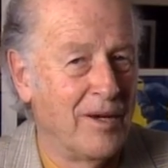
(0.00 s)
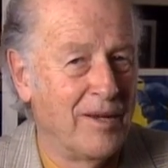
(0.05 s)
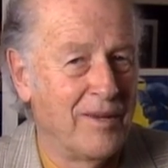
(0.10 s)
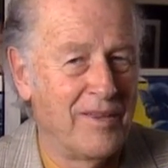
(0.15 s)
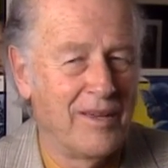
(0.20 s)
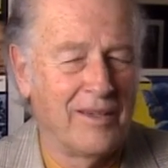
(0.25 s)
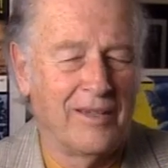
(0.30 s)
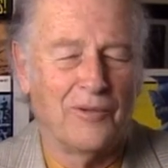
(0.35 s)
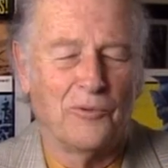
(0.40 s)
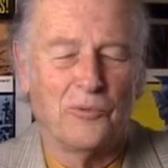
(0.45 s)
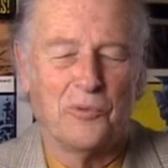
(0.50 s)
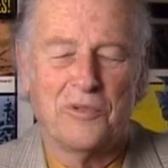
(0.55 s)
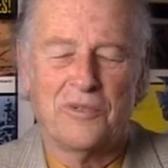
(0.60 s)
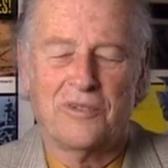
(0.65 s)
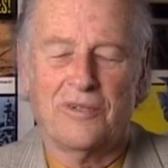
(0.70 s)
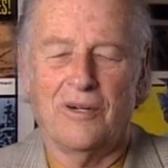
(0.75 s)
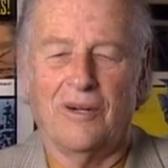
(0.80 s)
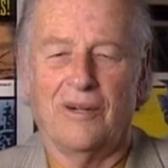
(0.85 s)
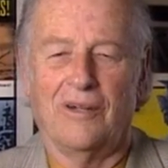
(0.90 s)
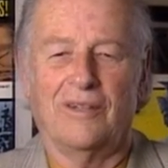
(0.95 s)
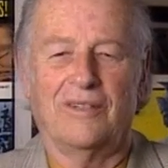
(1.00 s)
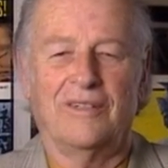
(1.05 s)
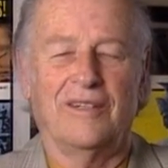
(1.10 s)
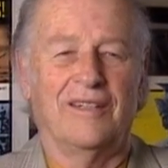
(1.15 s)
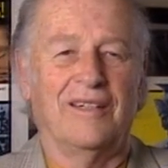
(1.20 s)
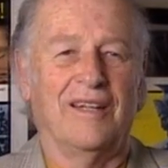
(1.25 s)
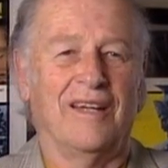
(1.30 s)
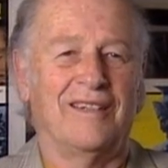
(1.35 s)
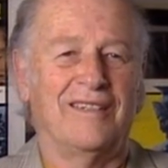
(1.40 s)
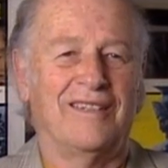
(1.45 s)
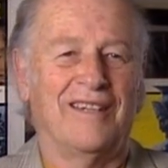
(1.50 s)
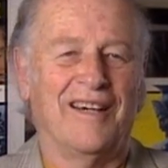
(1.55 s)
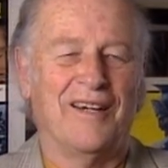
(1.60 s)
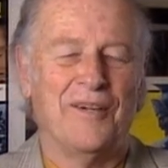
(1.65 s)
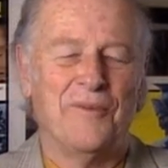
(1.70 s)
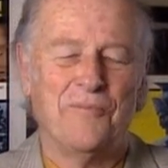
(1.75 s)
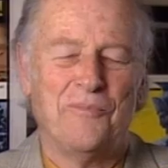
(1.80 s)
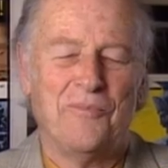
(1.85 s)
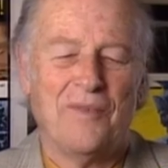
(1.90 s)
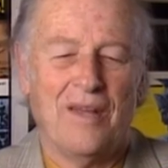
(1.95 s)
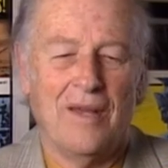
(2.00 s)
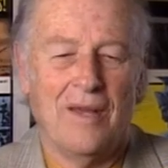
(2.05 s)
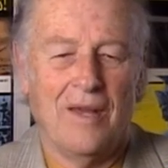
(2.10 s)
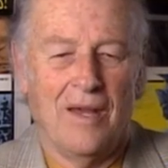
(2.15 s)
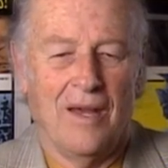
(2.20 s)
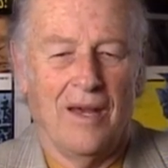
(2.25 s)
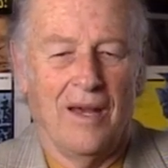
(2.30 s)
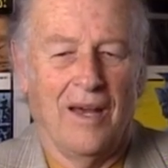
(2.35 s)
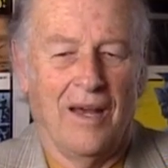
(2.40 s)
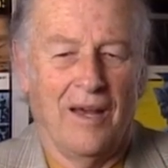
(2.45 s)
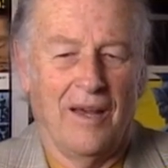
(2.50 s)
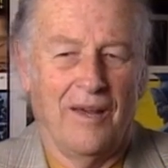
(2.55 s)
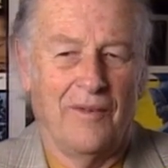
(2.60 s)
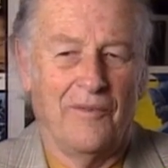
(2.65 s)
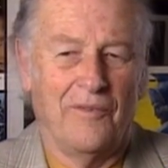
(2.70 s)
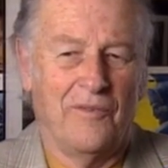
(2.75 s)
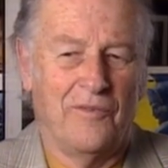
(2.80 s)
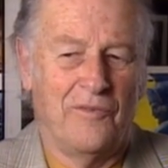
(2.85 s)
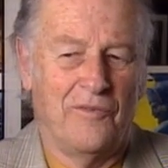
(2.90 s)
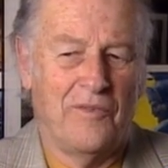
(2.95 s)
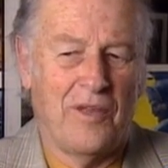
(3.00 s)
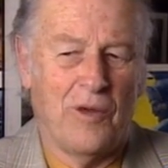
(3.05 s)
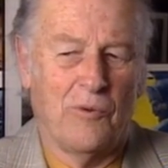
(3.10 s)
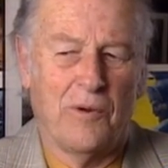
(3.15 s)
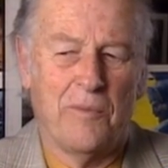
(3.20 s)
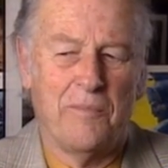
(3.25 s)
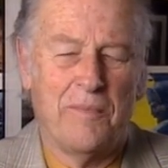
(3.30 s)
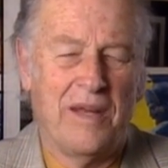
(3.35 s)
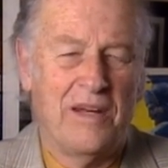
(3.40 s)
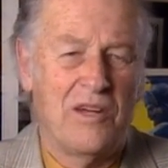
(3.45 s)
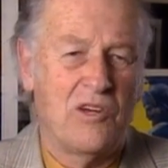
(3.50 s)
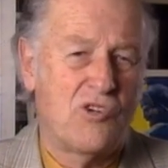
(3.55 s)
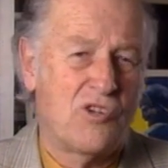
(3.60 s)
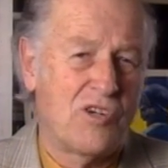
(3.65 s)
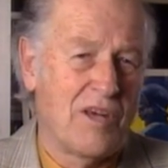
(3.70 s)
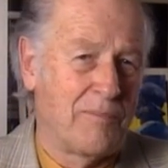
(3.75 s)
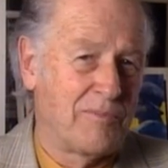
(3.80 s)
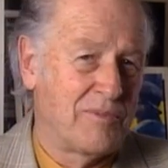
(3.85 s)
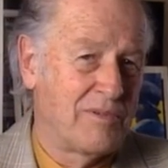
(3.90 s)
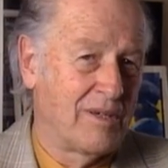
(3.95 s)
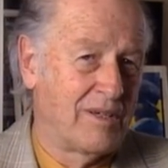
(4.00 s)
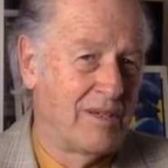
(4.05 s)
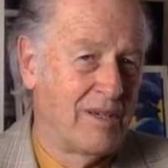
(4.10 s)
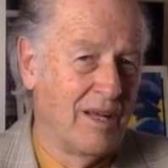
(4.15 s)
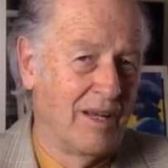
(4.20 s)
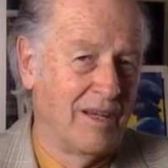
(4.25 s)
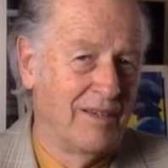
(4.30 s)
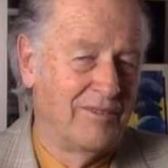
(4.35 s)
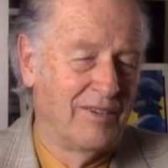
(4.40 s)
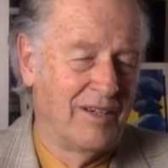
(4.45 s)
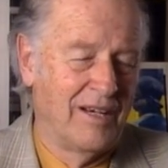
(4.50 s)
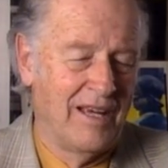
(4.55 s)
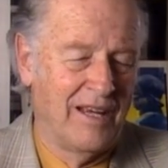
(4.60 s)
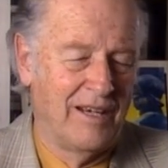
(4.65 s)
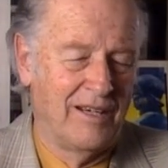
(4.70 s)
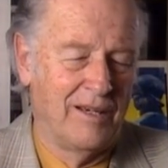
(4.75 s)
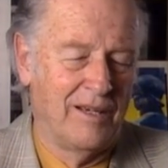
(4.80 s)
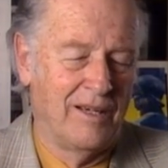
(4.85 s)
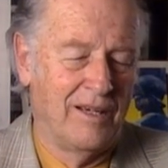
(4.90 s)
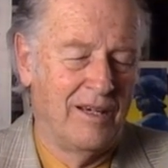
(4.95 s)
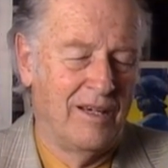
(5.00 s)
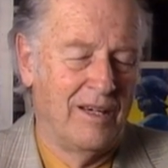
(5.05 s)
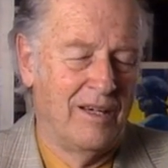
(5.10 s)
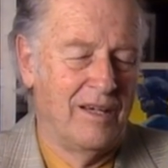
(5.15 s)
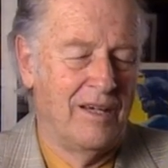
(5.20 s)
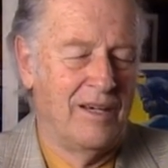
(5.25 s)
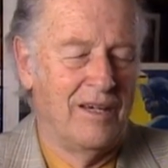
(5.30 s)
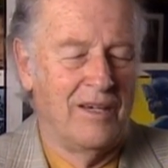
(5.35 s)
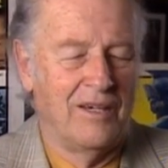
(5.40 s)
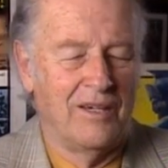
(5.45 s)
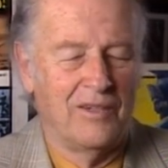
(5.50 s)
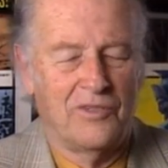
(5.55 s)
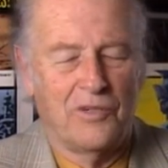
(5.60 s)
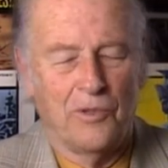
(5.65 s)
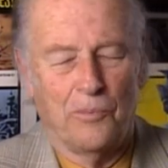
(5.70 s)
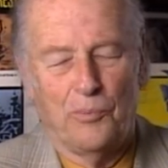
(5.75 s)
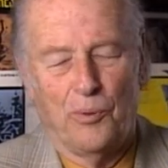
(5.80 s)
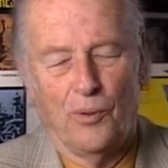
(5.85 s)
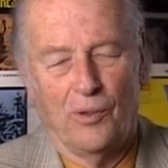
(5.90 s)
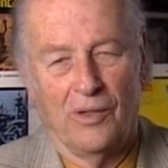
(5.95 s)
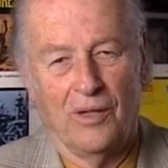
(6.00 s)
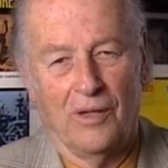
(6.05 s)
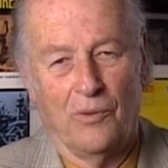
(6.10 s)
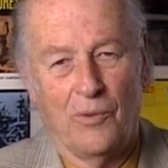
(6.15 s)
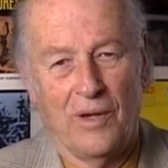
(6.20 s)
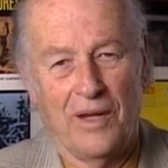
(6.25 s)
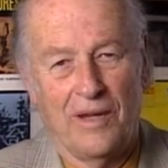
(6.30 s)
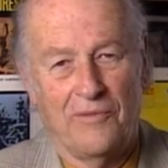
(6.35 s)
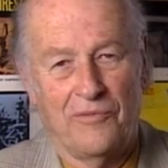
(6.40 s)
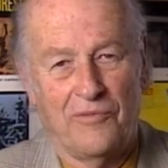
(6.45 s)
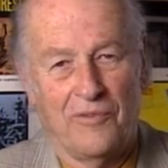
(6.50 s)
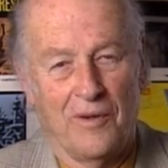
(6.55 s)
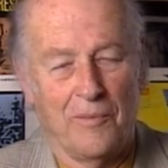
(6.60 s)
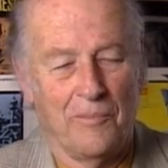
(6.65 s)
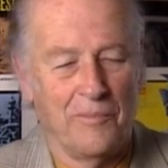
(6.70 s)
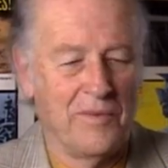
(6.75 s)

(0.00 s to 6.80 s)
I think it was called at that time, there were many ships that Gulliver had to pull away from